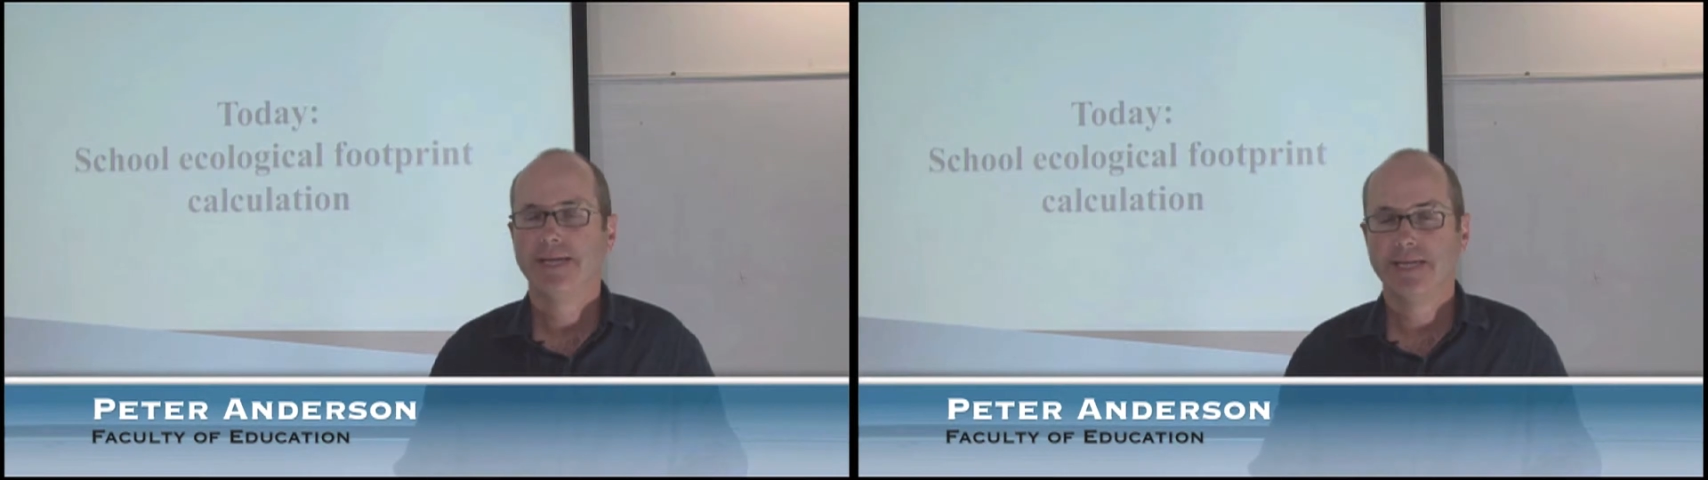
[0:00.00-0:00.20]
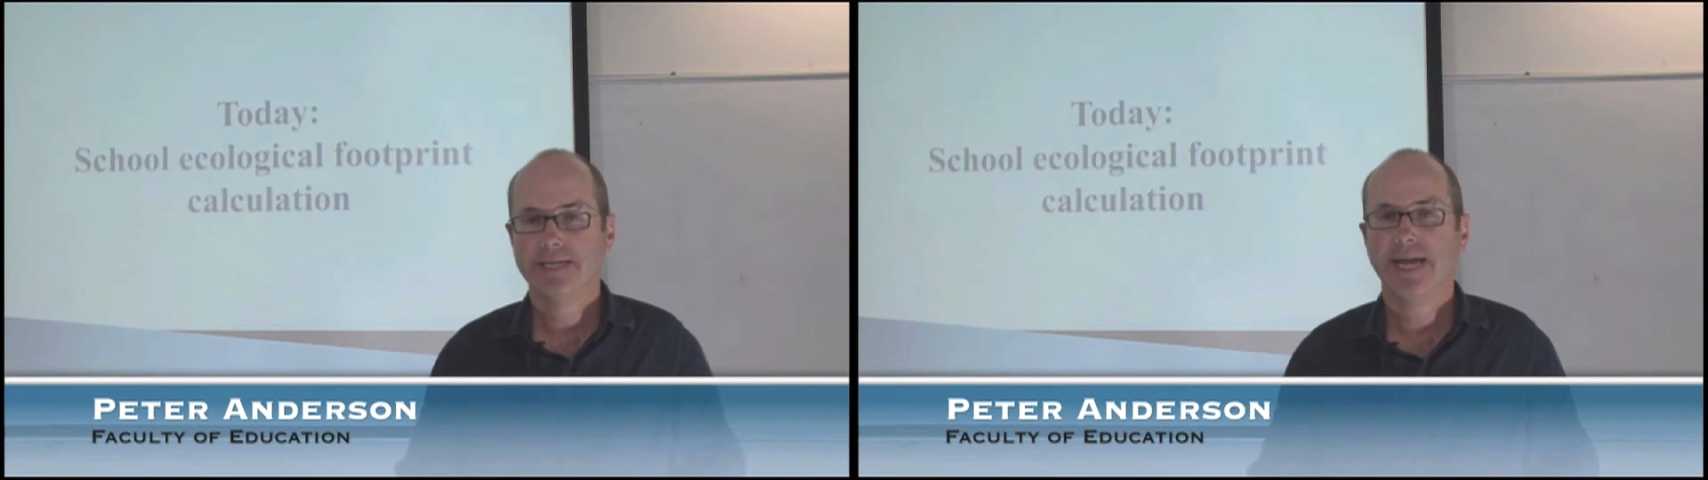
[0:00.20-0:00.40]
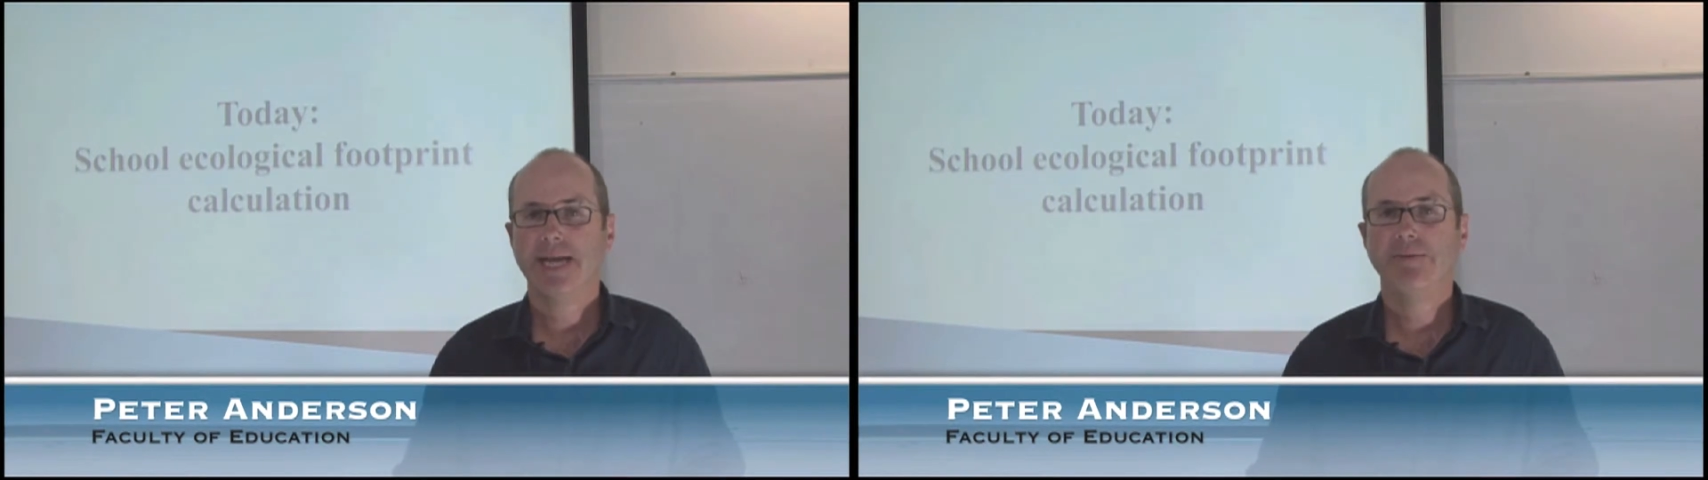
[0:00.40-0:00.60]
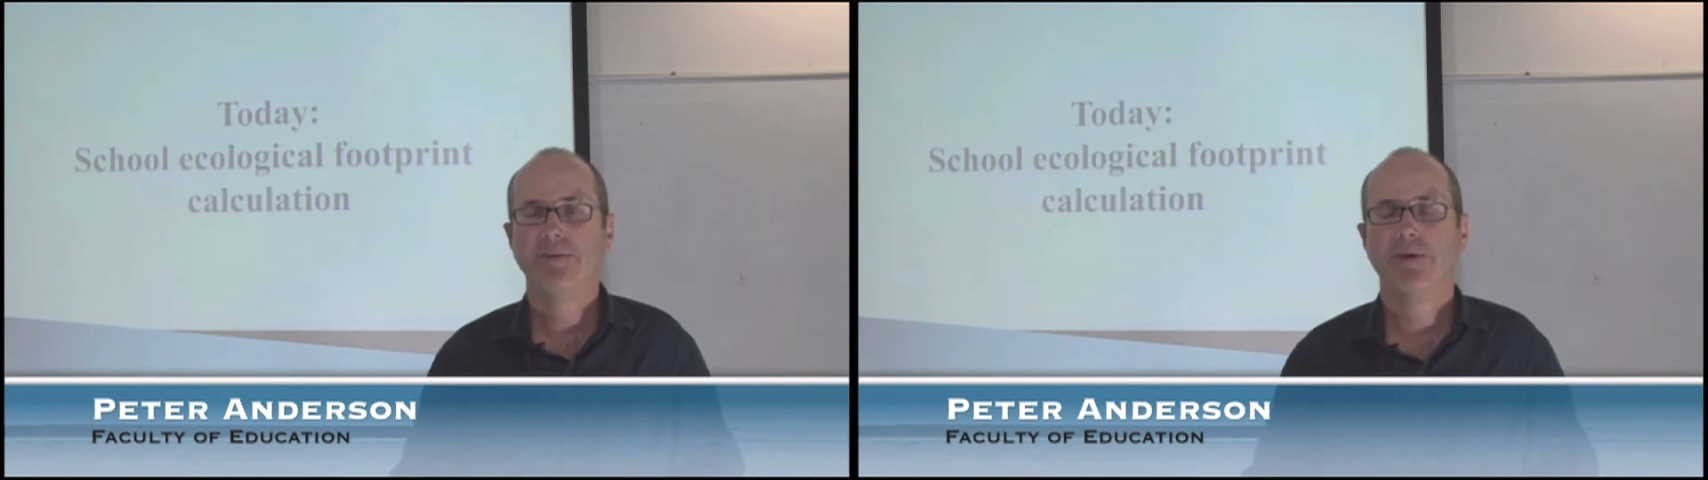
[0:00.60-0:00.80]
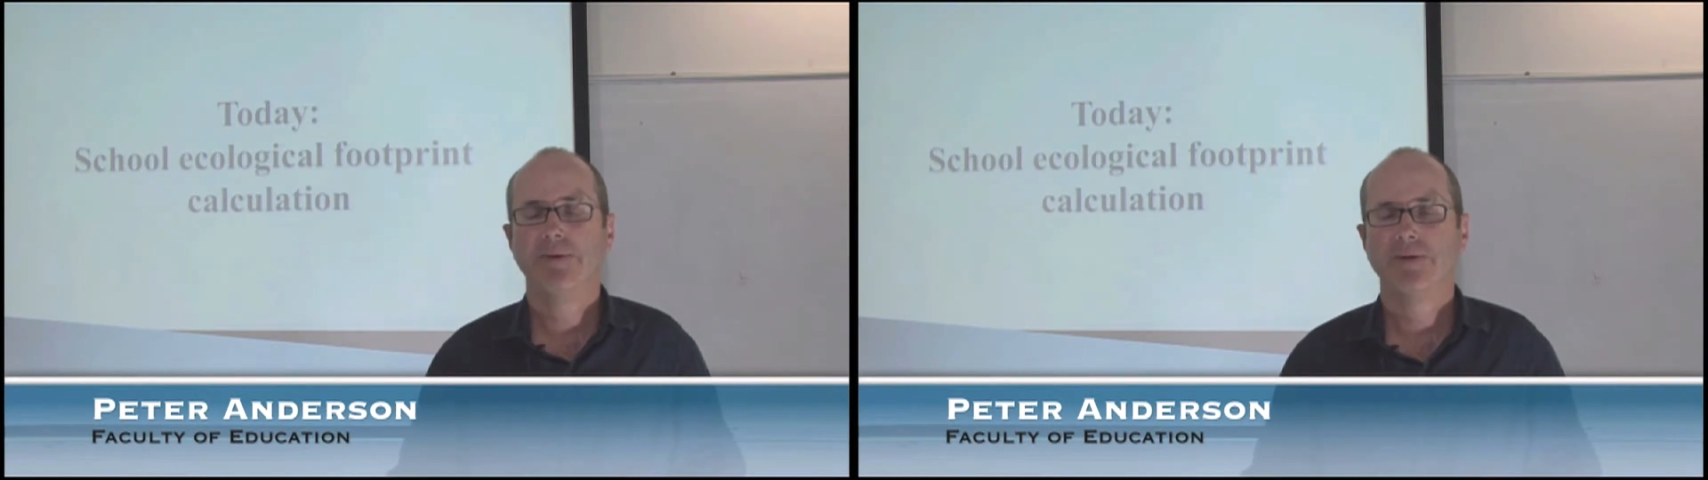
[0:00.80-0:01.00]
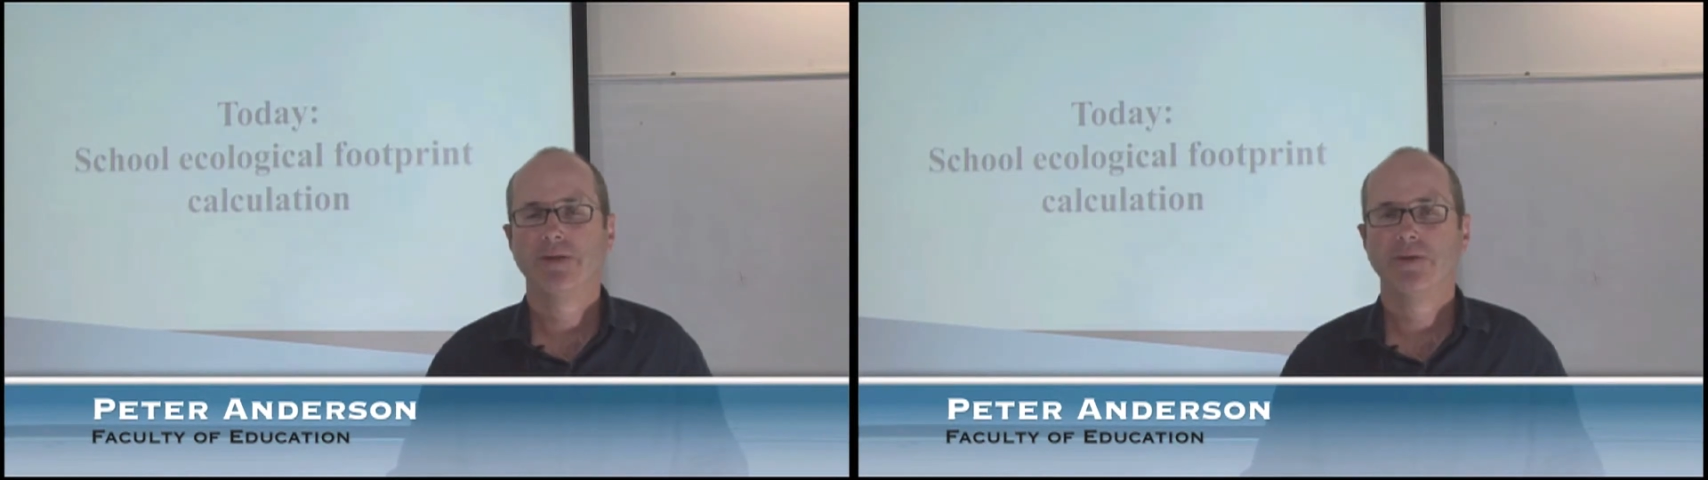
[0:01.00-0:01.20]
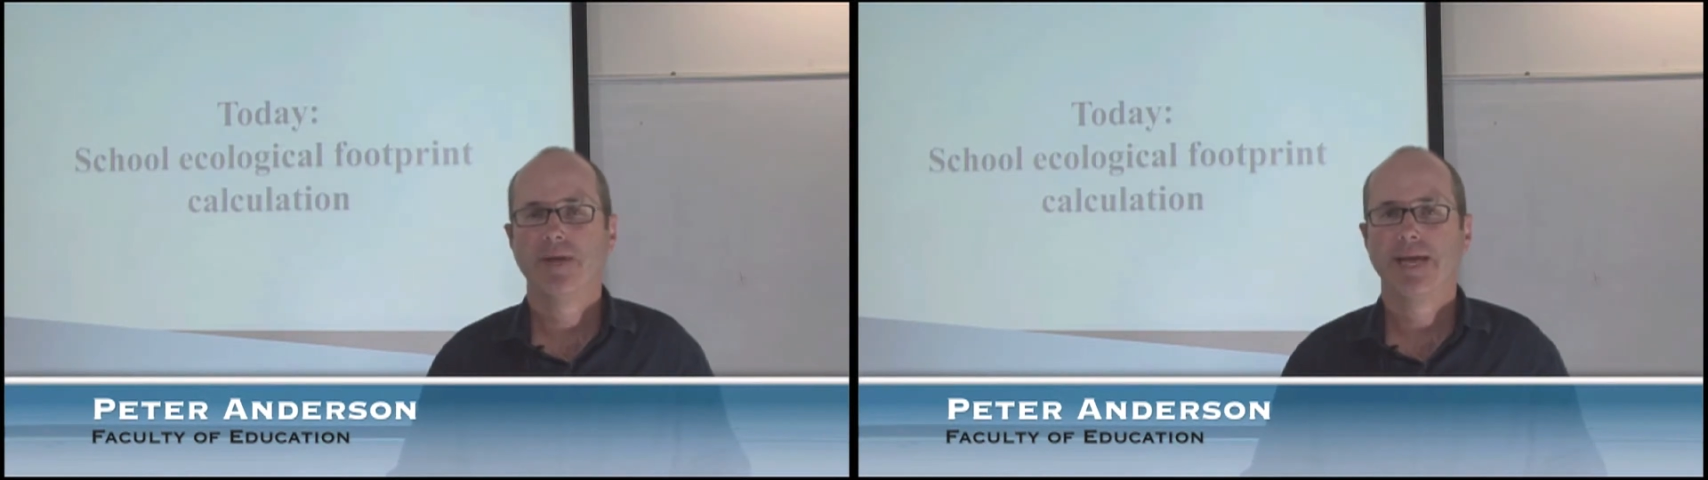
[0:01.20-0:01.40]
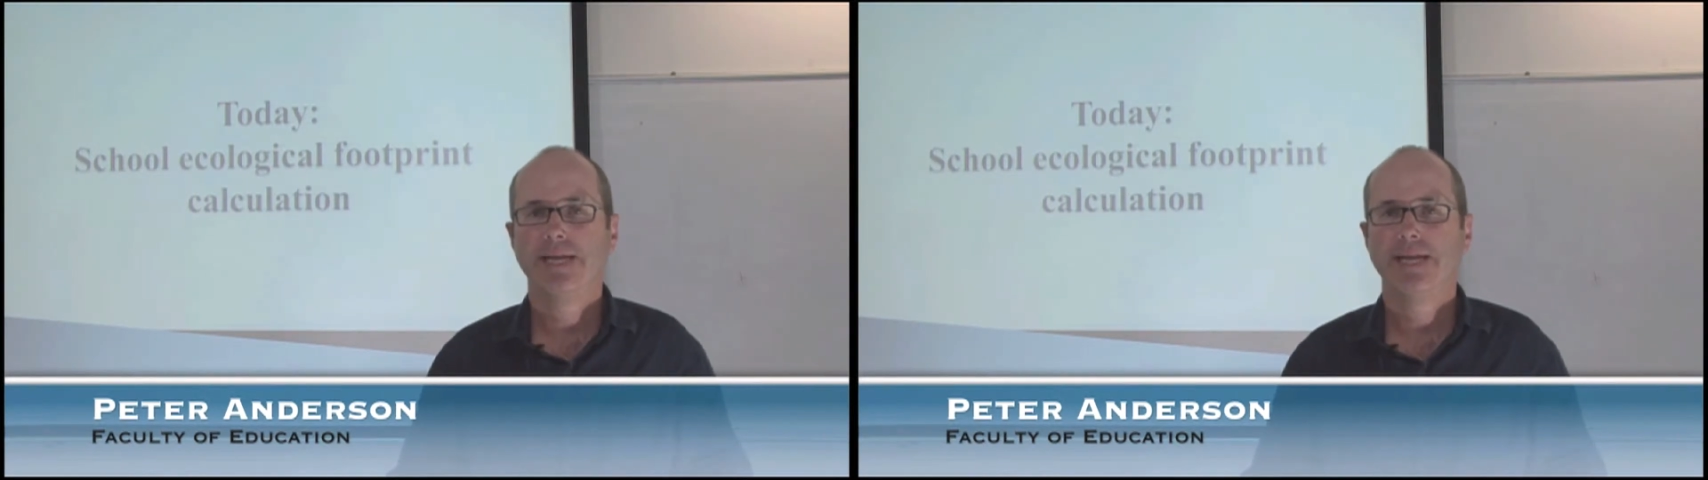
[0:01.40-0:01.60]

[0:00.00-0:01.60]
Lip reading: Today what we want to look at